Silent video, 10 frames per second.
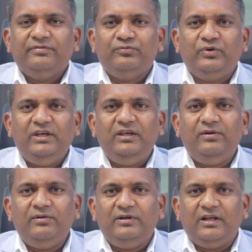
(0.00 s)

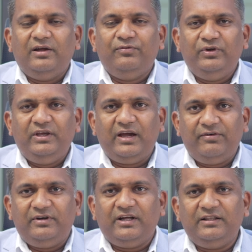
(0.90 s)
we
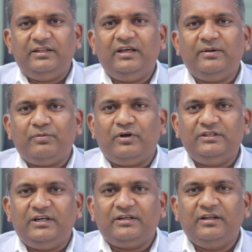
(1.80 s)
have done their
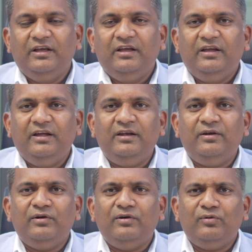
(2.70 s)
project
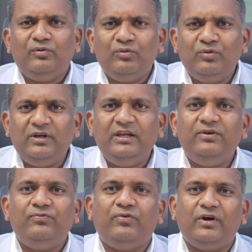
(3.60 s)
in only
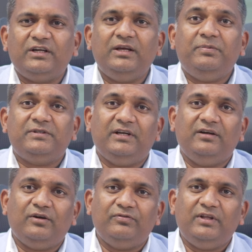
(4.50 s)

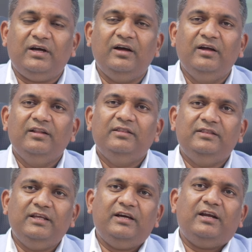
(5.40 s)
40% of
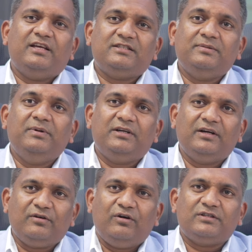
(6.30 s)
their
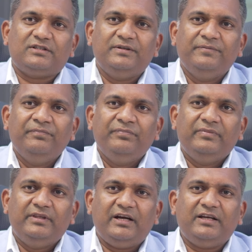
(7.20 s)
estimated cost.
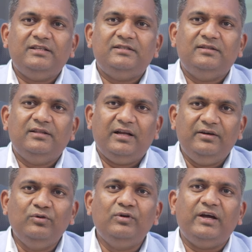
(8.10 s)
That is the
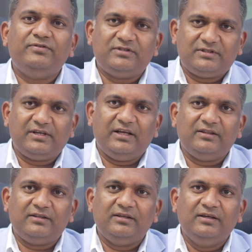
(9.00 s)
New Life
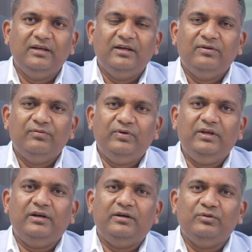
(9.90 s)
strength. We
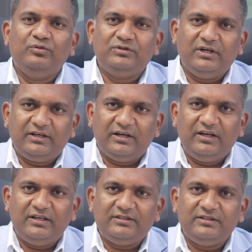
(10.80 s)
reduce the
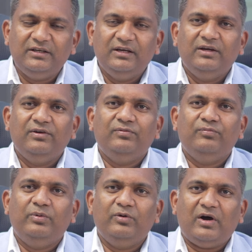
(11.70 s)
tonnage.
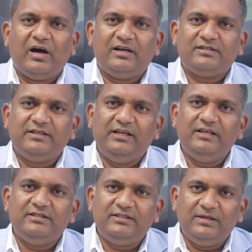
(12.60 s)
Our steel
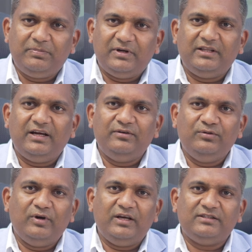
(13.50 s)
is cheaper than
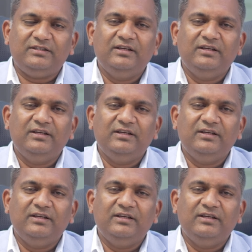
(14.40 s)
US.